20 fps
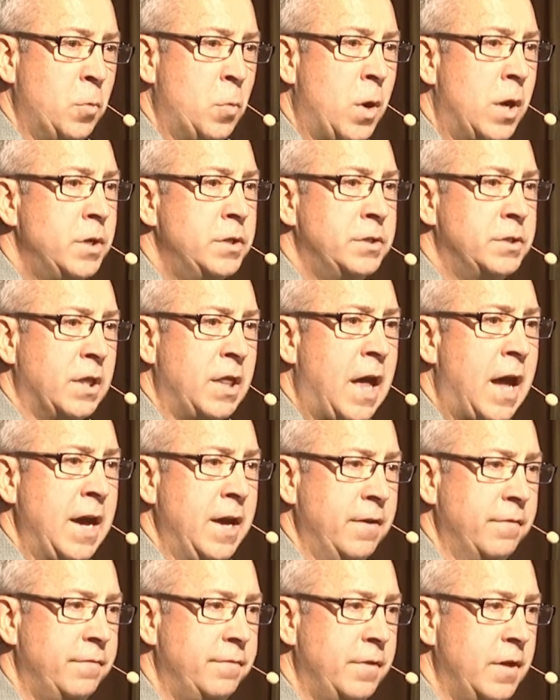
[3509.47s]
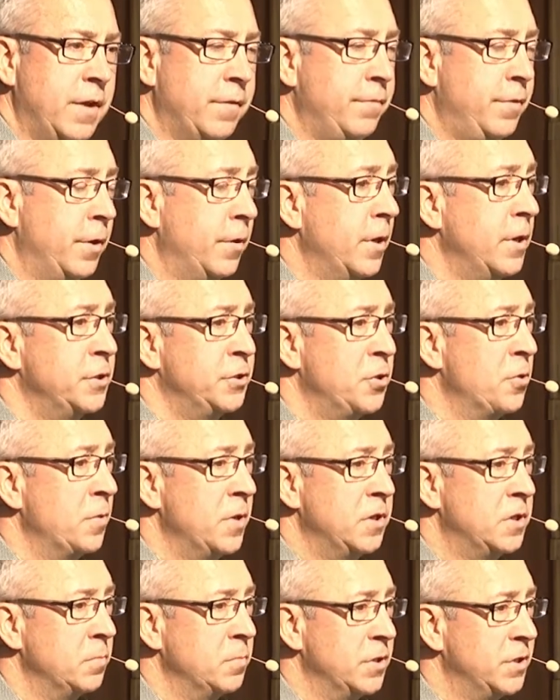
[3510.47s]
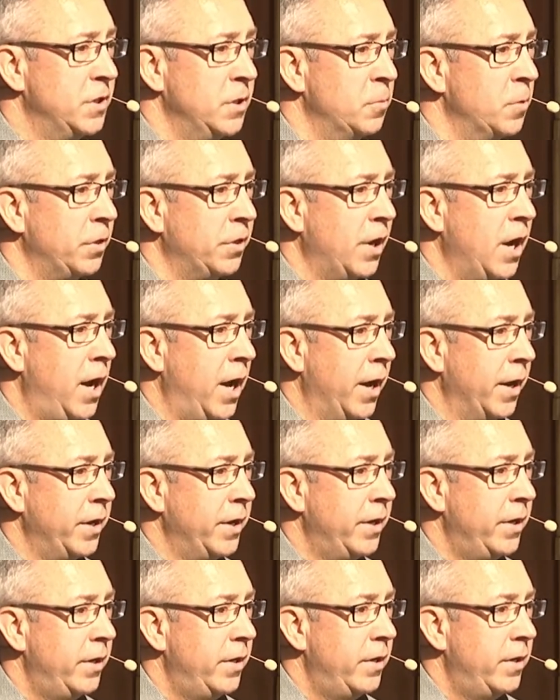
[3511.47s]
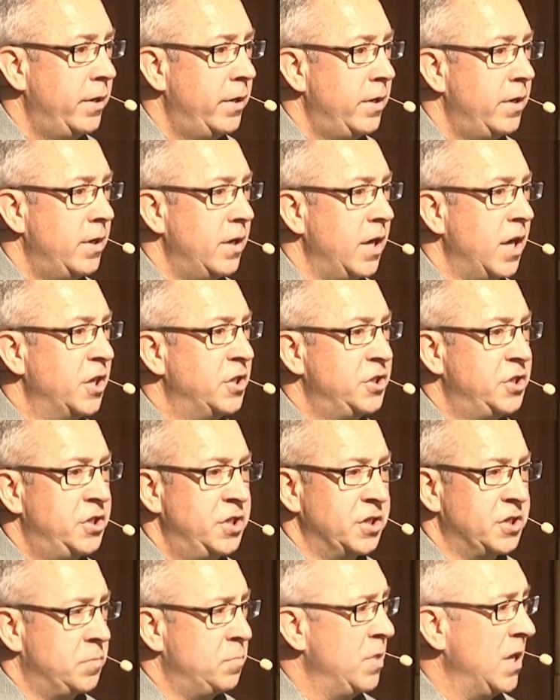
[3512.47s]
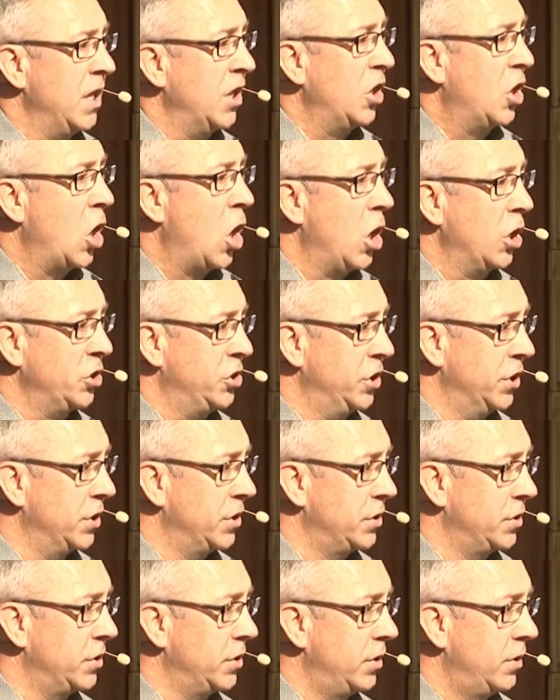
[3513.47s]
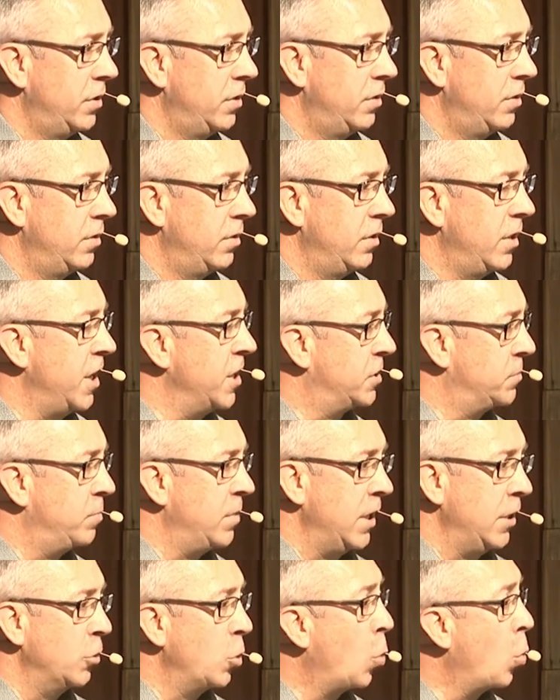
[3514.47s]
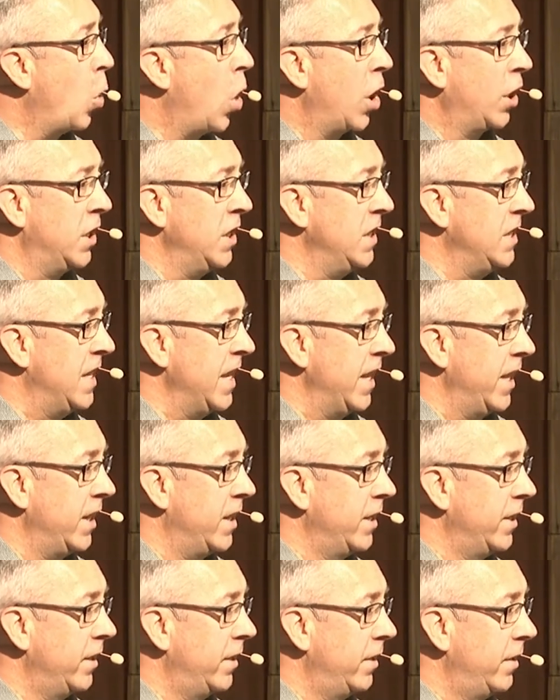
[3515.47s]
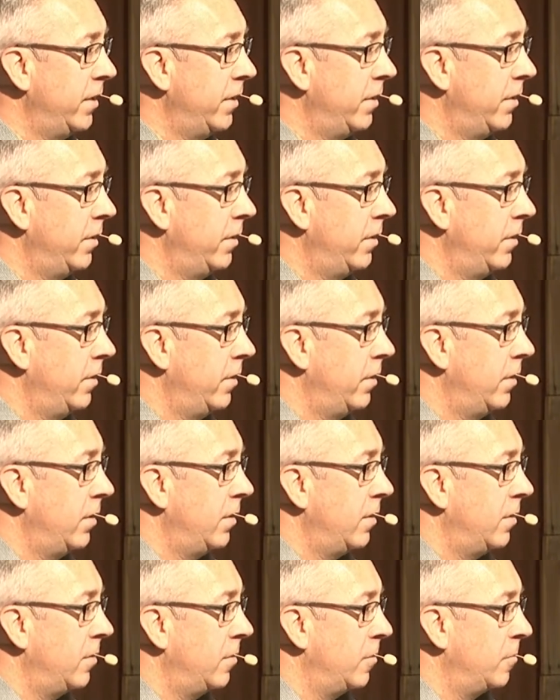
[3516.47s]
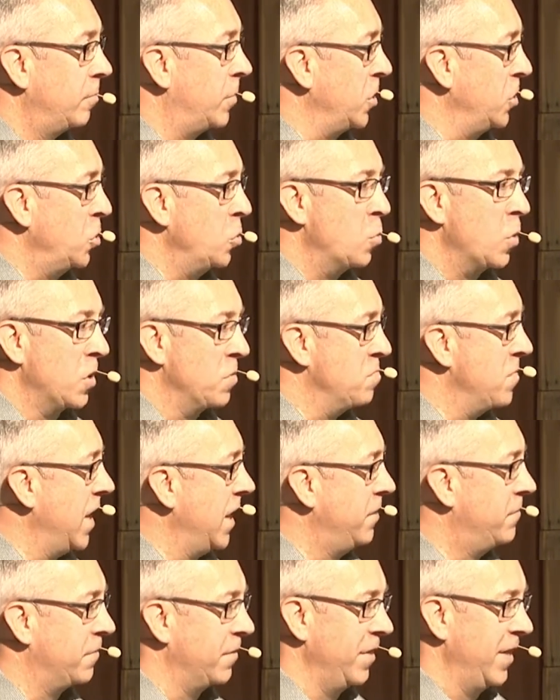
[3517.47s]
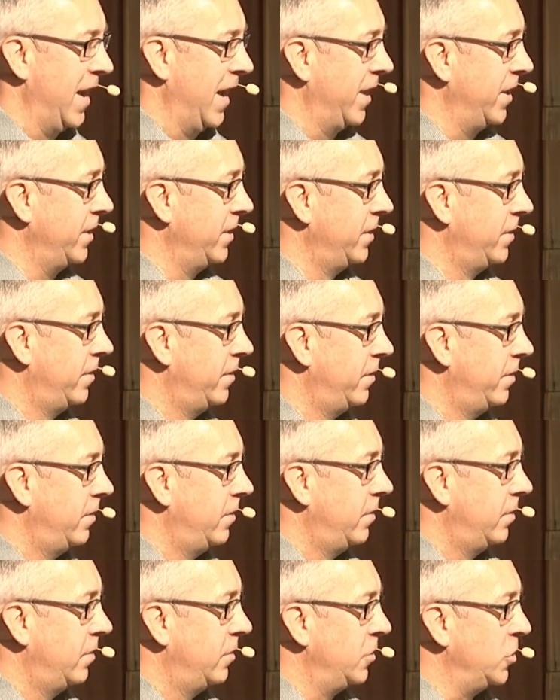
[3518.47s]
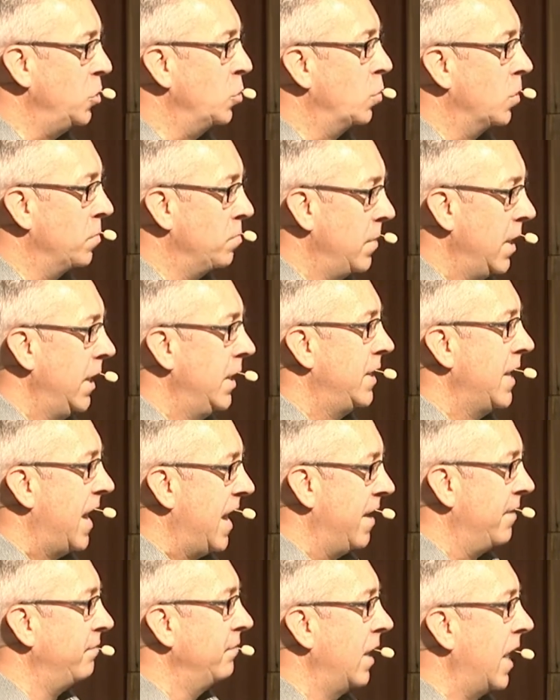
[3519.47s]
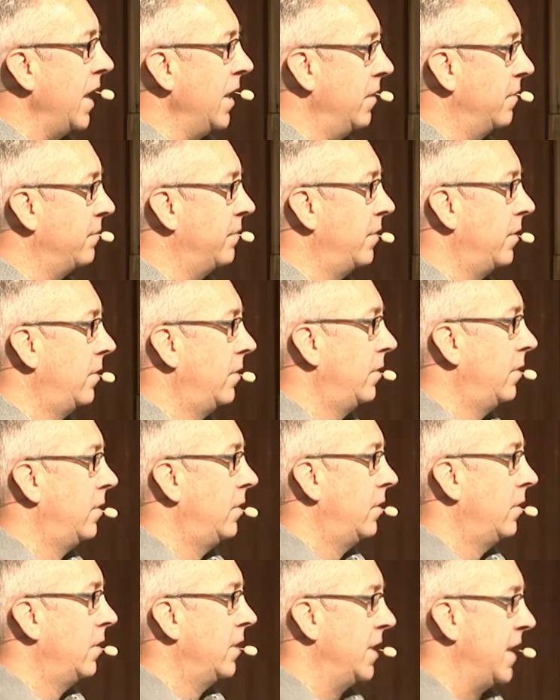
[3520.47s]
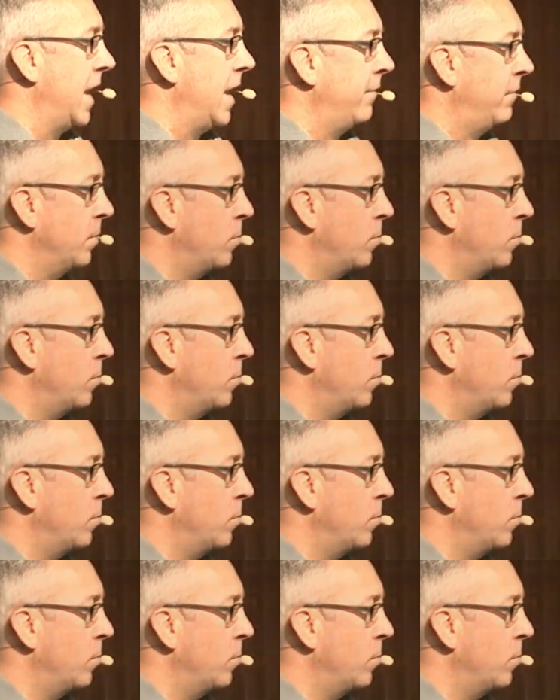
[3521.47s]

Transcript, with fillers: is life if there is no intimacy with God? It's just being conscious, it's being the walking dead. But you weren't made for that. You were made to have life and have it more